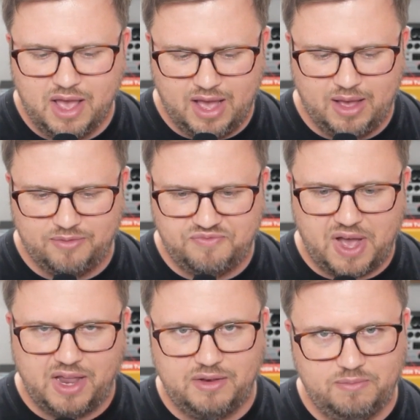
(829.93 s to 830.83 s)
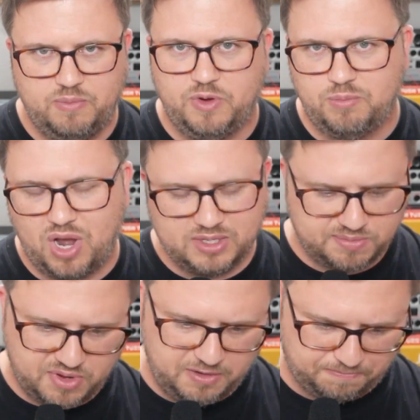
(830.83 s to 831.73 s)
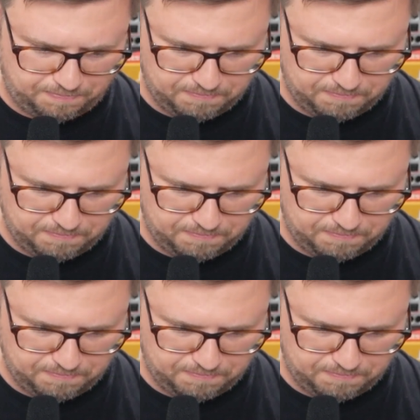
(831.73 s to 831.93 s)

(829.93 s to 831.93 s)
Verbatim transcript: Uh, find your price point.